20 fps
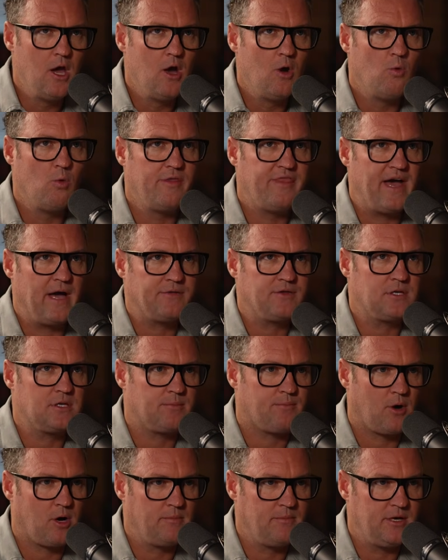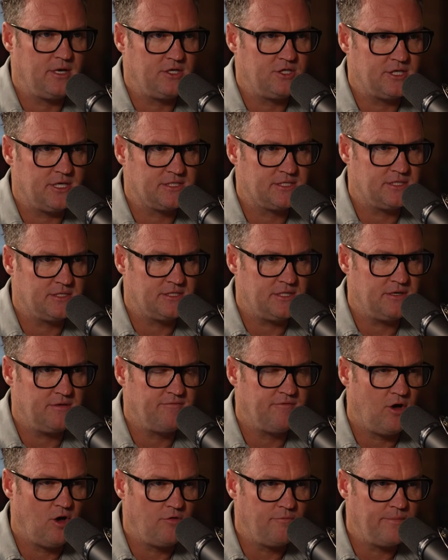Without the Department of Justice
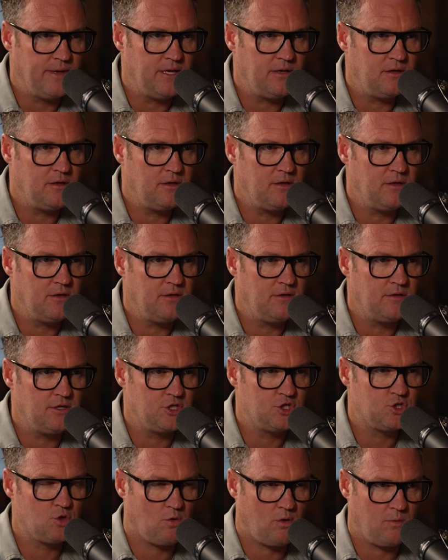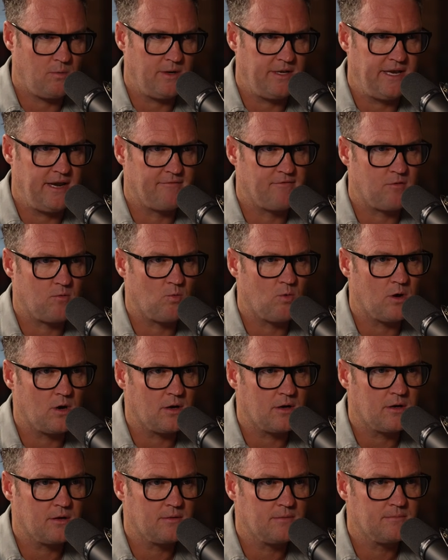involvement, the short would never
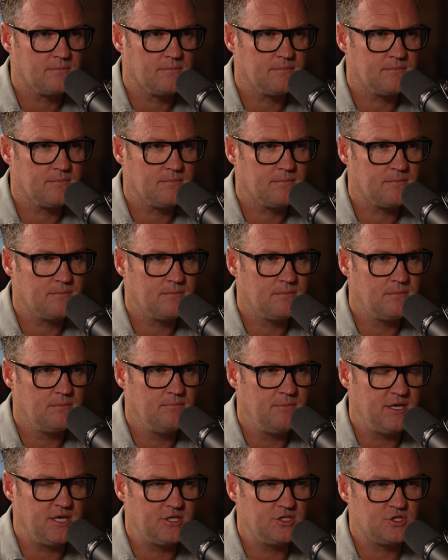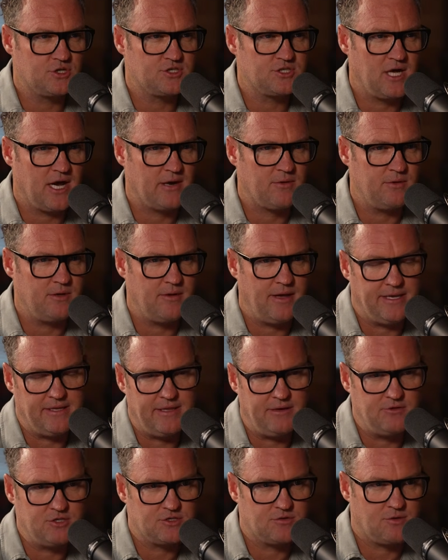work because your stock would
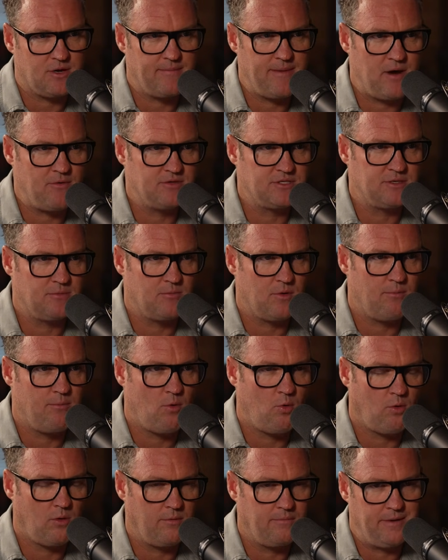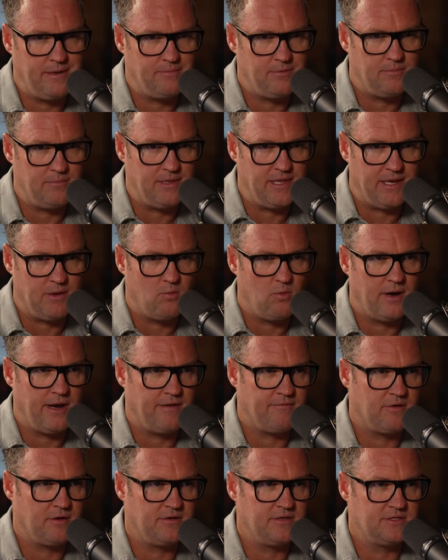they would just come out with some report and people would be like,
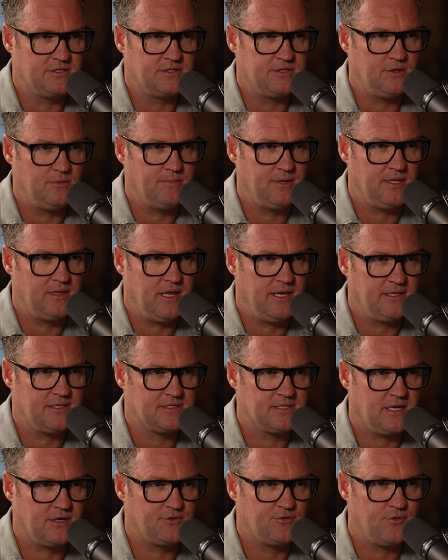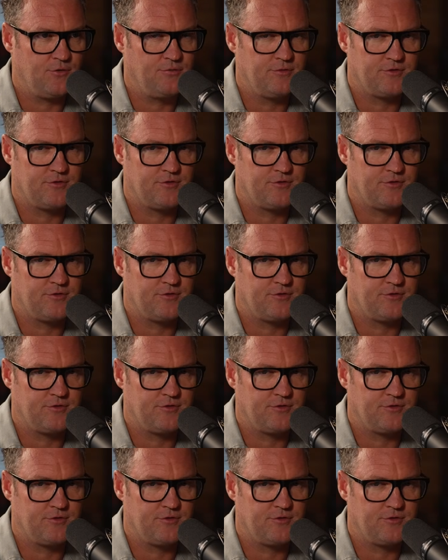whatever, that's stupid. Like, it's not true.